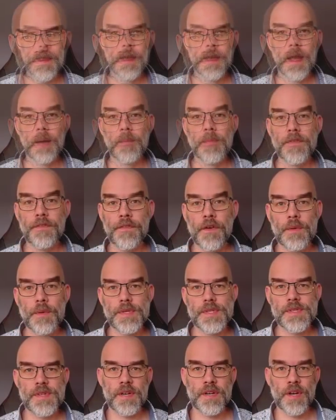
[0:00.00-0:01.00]
Now, before
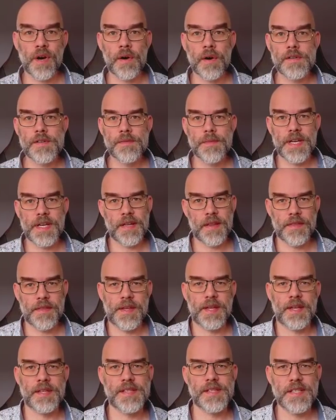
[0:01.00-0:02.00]
we start automating
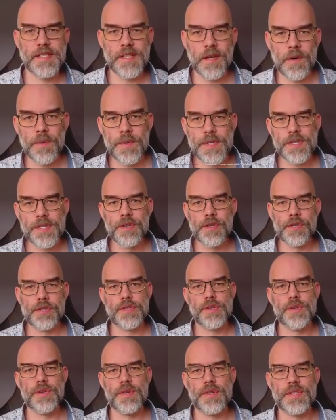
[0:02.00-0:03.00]
things, it's always
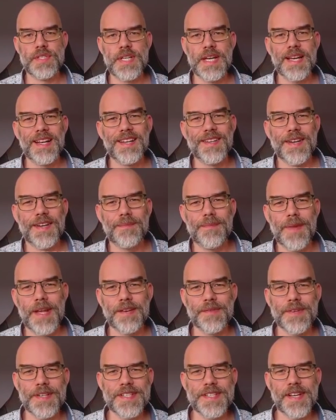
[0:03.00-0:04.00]
good to take a look at
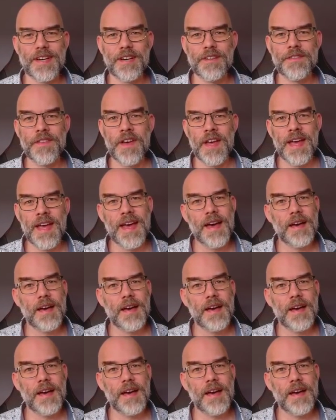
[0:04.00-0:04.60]
Blender itself